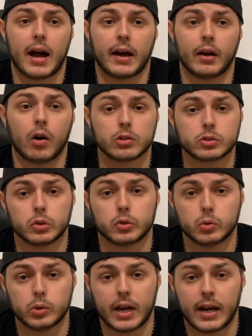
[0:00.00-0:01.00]
I also
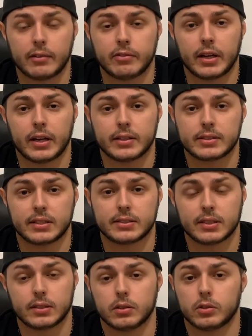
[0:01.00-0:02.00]
do have, as I
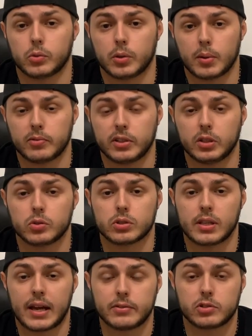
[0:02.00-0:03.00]
said in another one of my
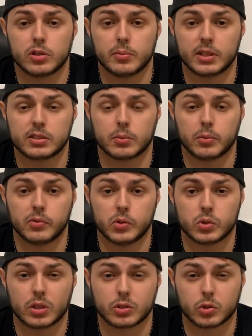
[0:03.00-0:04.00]
videos, live streaming some
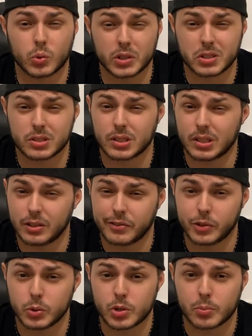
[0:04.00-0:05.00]
reviews on Twitch is in the
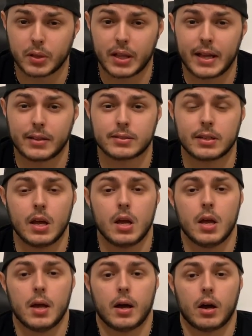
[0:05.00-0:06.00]
future plans.
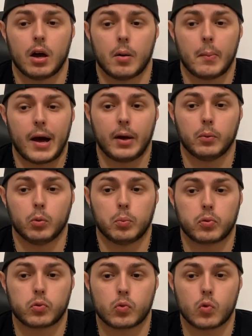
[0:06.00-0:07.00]
I will
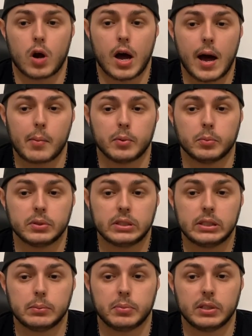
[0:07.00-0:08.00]

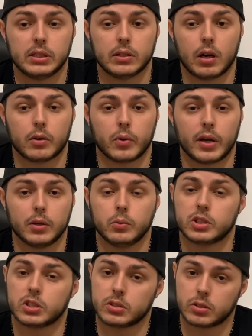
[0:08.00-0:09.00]
probably be on Reddit,
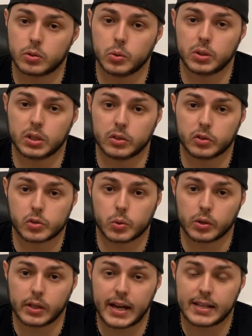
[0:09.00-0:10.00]
which is
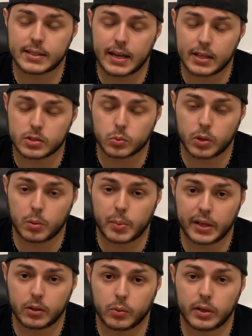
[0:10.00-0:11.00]
Hookah_lads as well,
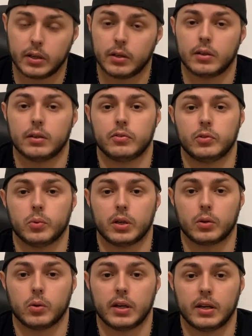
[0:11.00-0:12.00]
by the way. If you
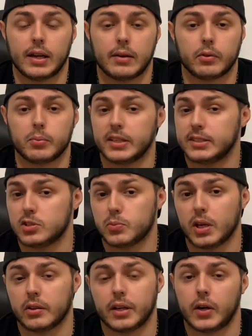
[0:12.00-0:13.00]
want to go ahead and ever message
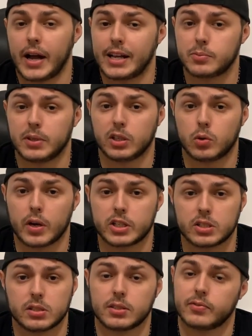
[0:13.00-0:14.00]
me on there, ask me any
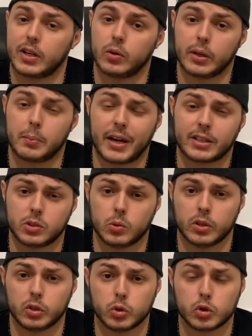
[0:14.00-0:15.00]
questions if I don't get back to
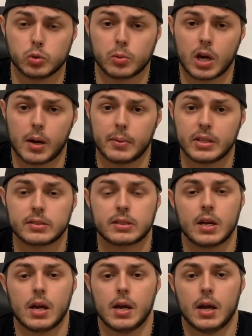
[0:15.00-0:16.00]
you on YouTube
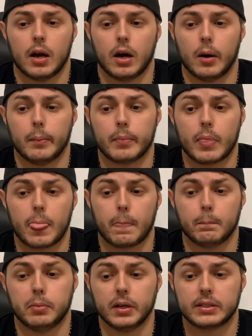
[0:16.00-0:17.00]
comments.
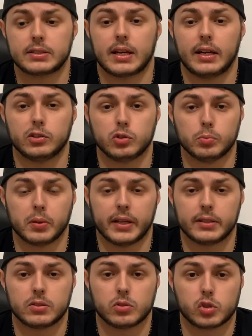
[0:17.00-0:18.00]
But I do
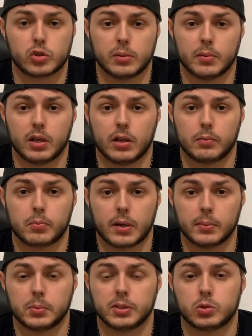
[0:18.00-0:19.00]
plan to stream on
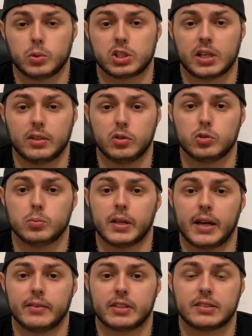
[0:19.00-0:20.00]
probably Twitch and YouTube
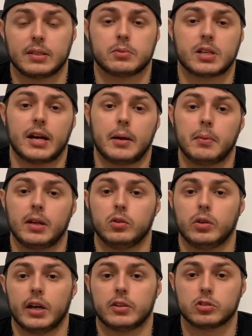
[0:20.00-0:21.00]
Live at the same time,
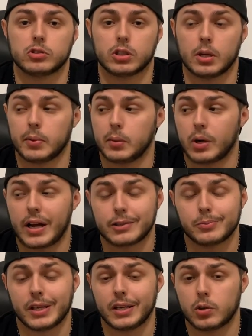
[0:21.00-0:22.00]
and you guys are going to be able to
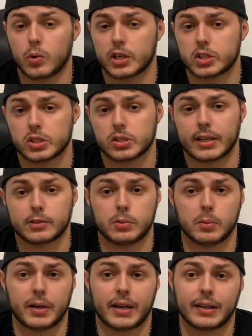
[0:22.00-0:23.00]
ask me any questions, ask
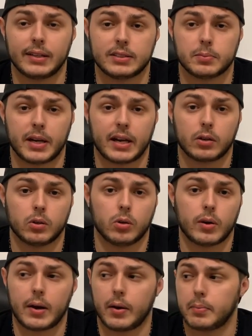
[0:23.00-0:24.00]
me to pack any
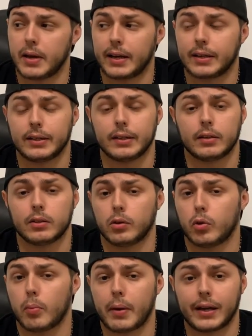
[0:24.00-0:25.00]
tobacco, how I pack it,
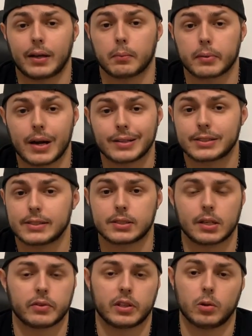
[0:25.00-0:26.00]
the whole packing
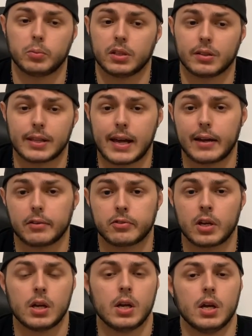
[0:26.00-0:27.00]
process, everything will be done
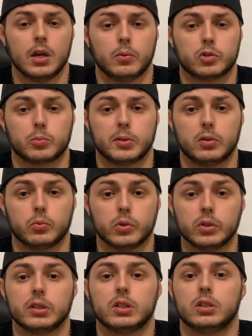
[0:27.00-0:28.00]
live, which will be
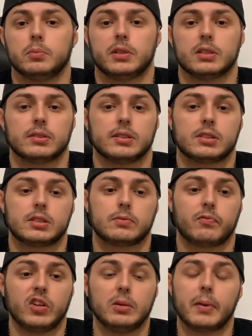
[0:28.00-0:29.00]
really good because
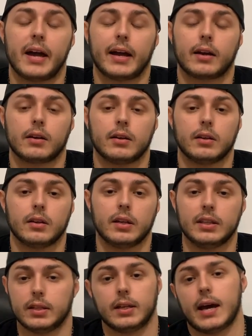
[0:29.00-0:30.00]
it's feedback
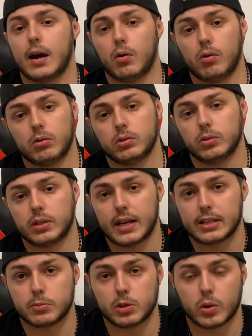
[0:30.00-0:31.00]
in the now. You can
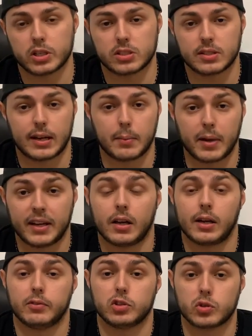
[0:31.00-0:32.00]
ask me questions that I might
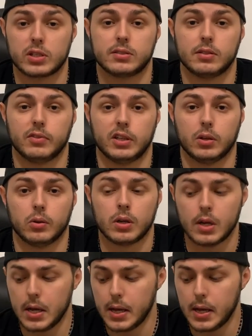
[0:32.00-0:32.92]
not have addressed in the video.